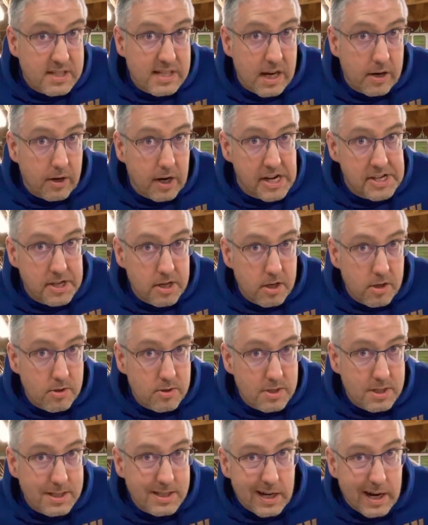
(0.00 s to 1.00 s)
Now, I
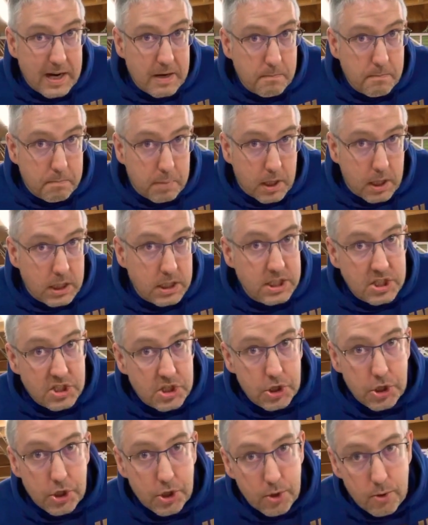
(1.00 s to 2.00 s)
used Titebond
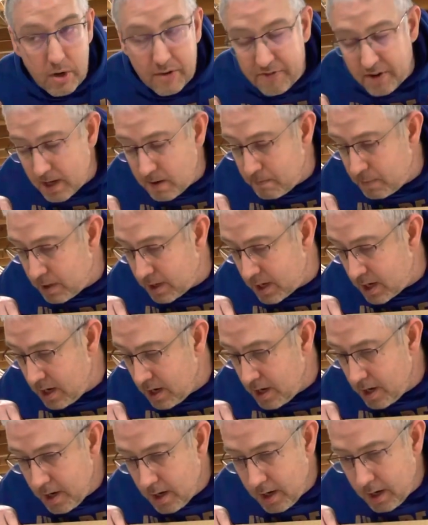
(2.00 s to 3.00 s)
2, if anybody
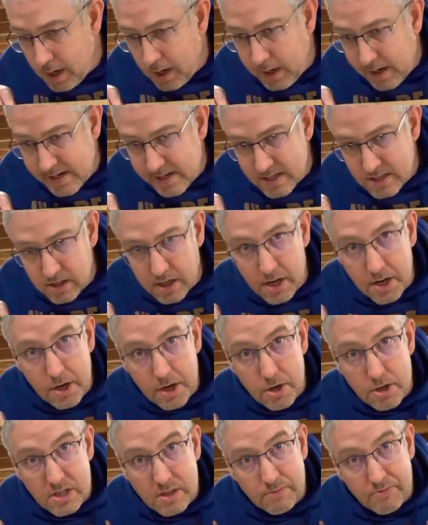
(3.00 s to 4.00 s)
is looking to
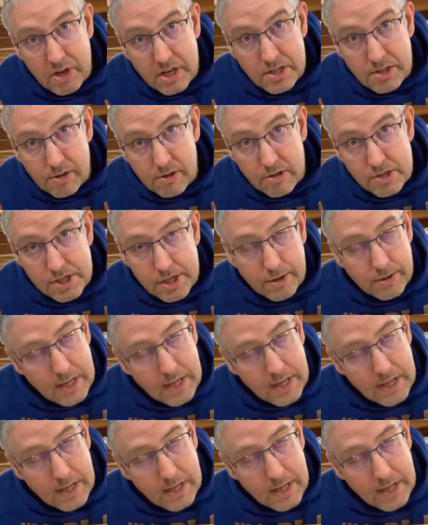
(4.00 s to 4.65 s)
do some research here.